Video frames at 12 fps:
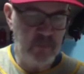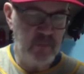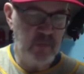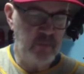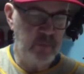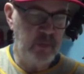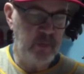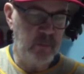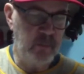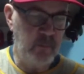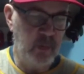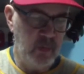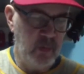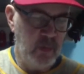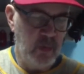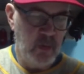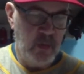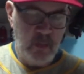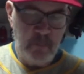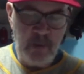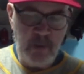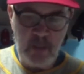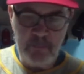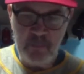that has become
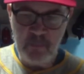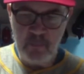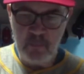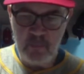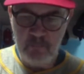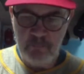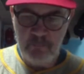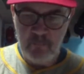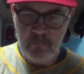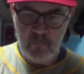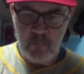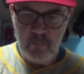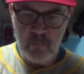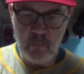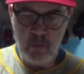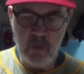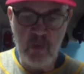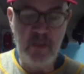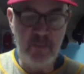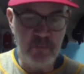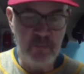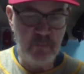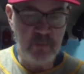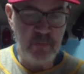popular for collectors
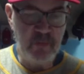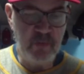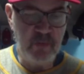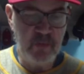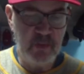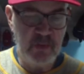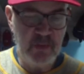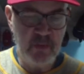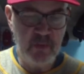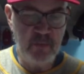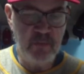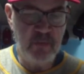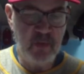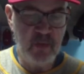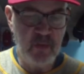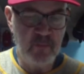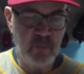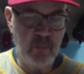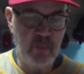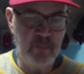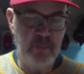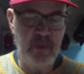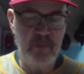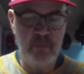in recent years, of course,
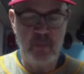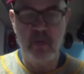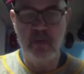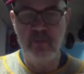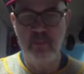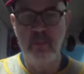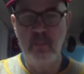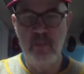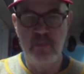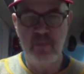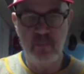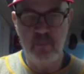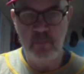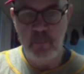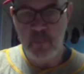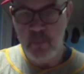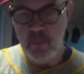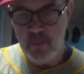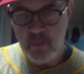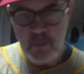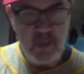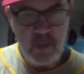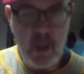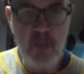baseball cards have been with us for
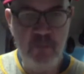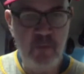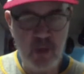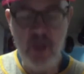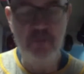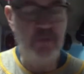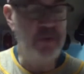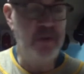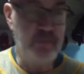100 years,